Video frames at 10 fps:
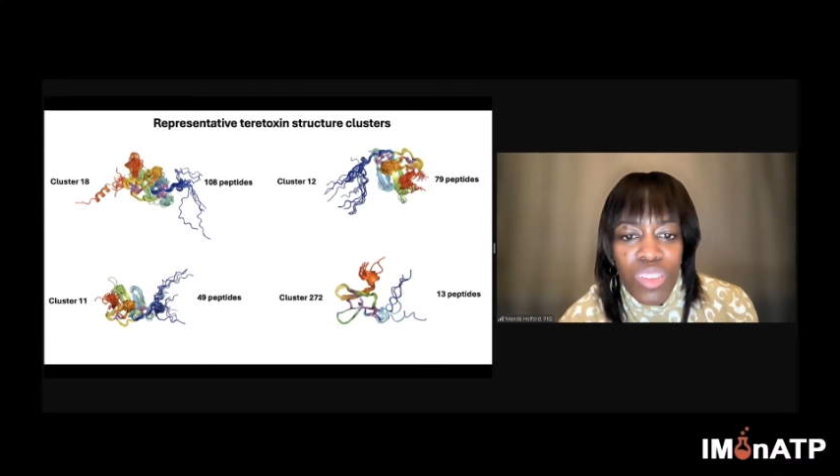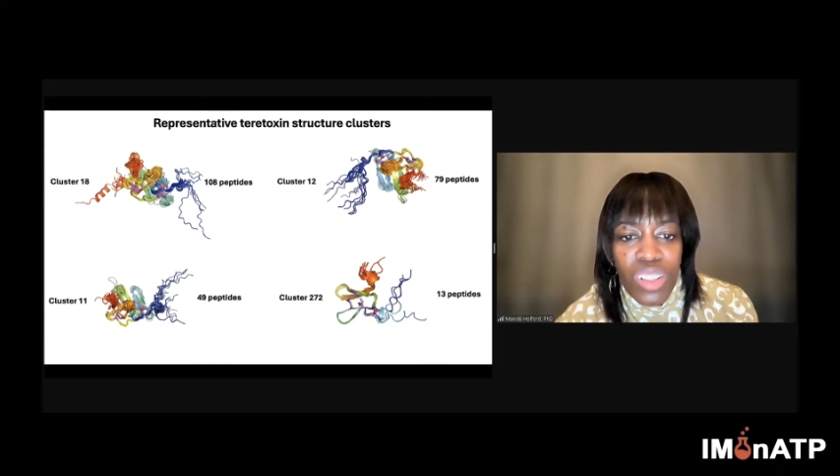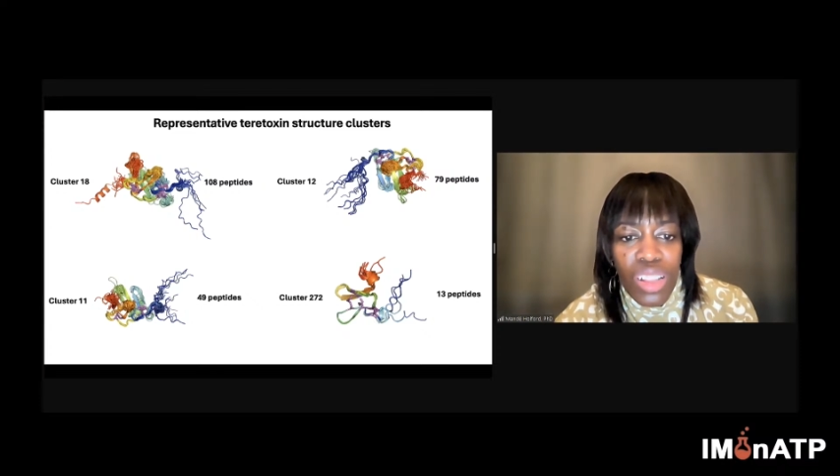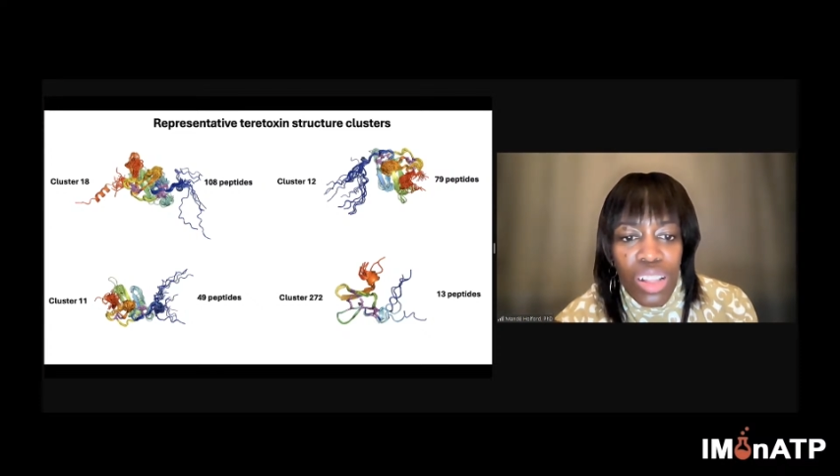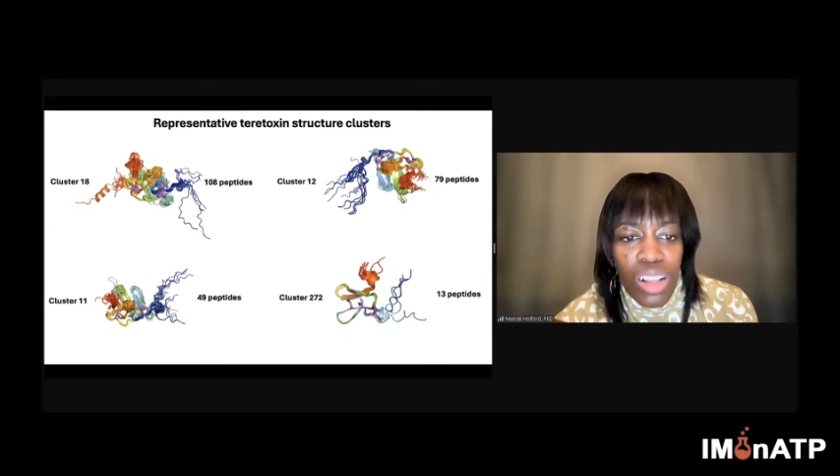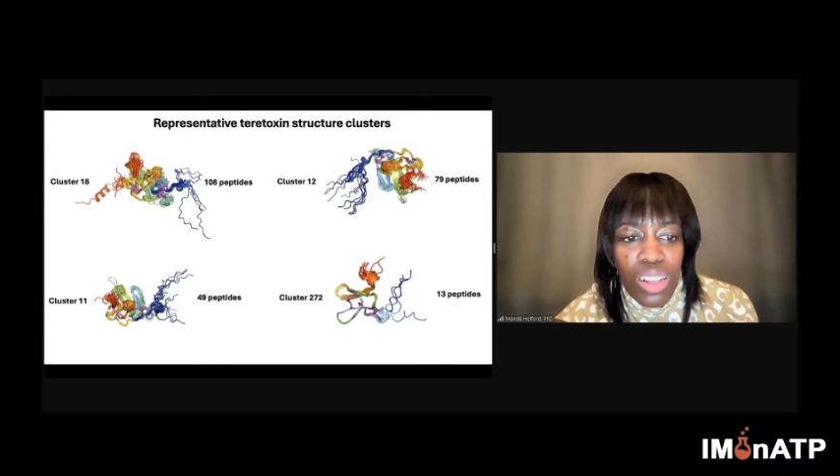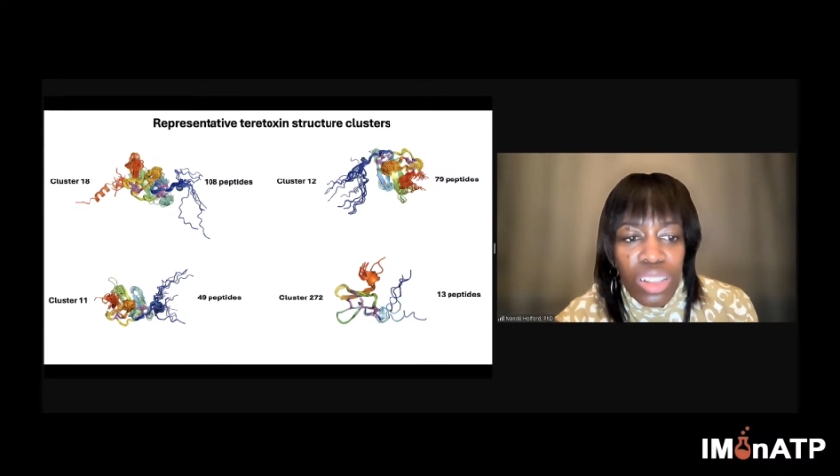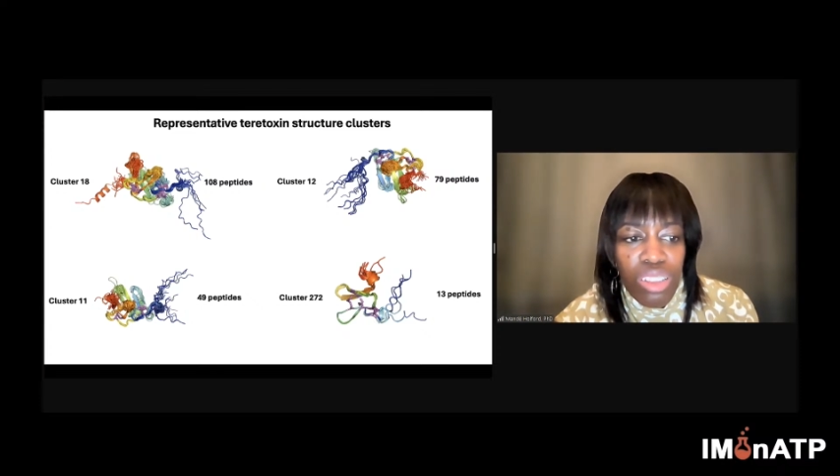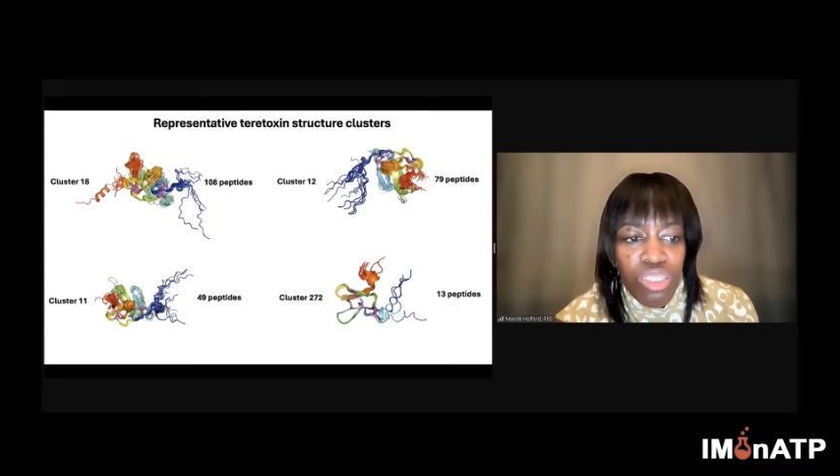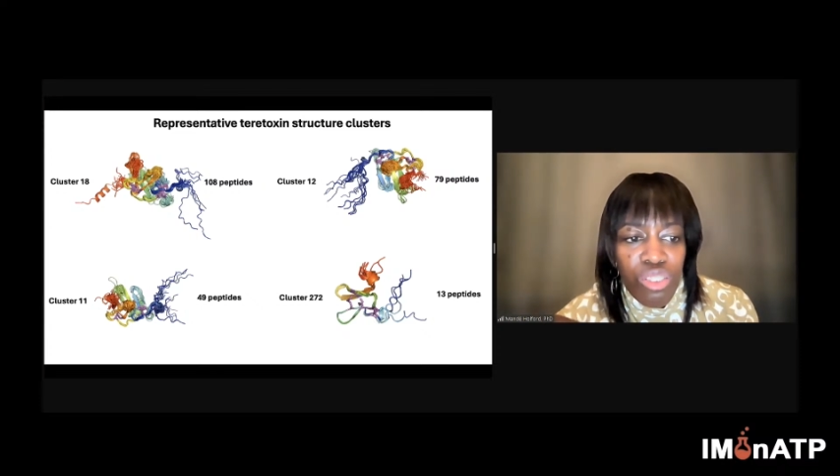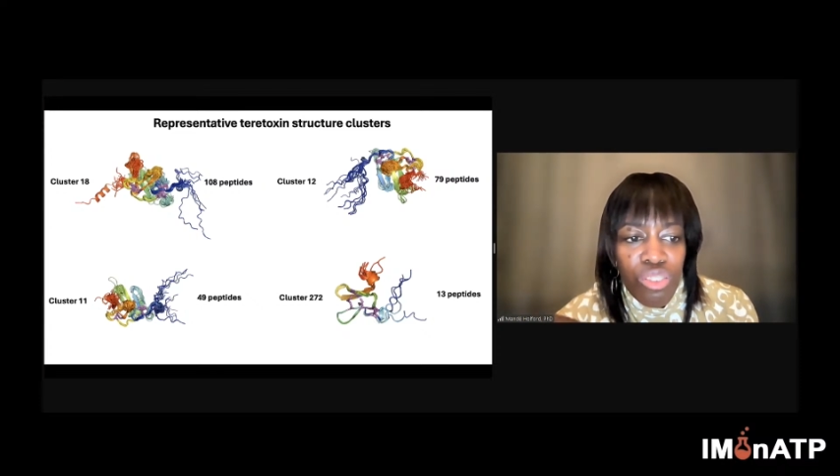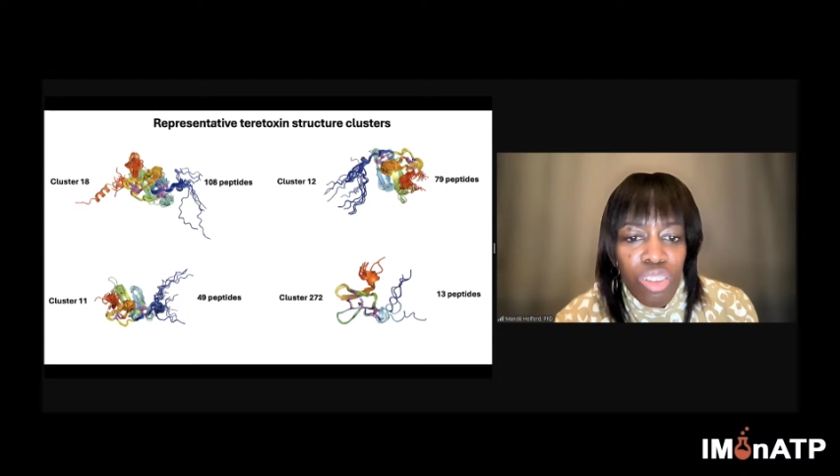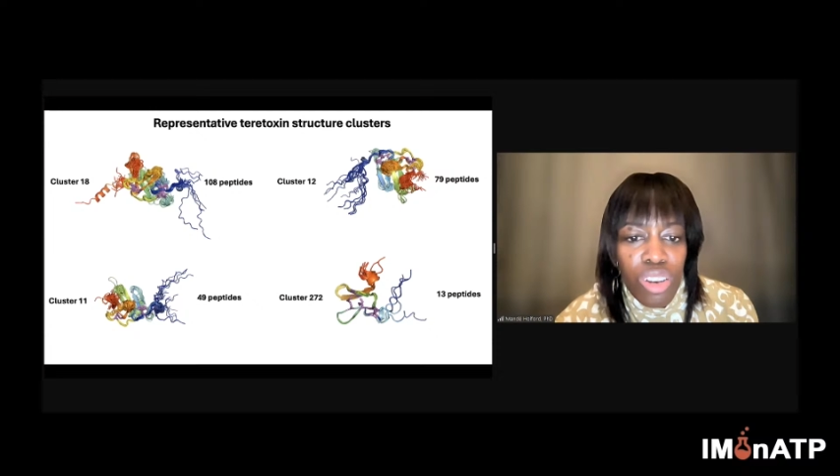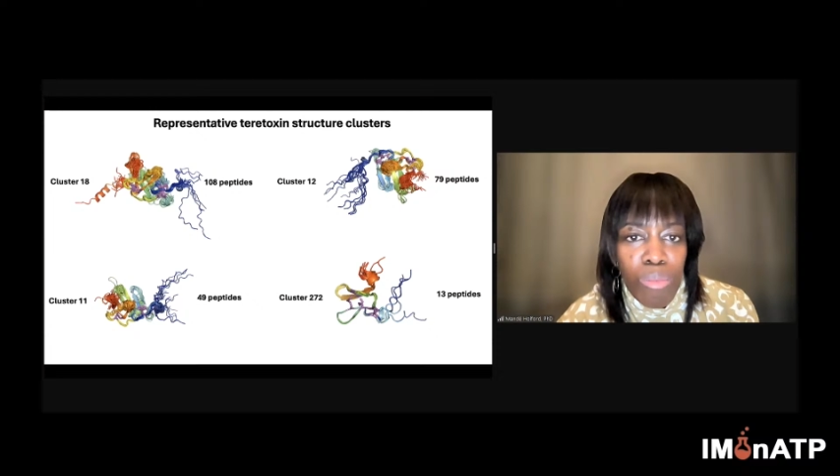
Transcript: of these clusters,